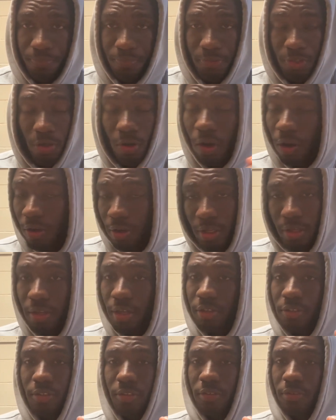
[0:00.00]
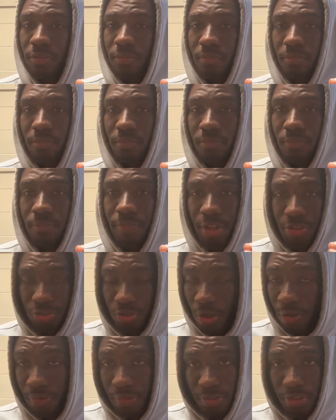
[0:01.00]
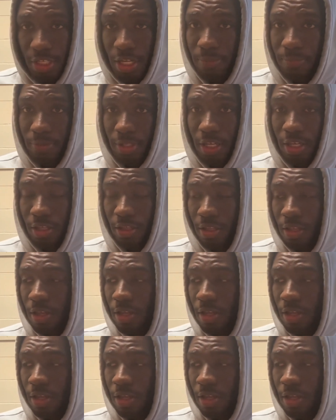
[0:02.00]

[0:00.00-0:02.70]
They're all connected. It's all the same thing.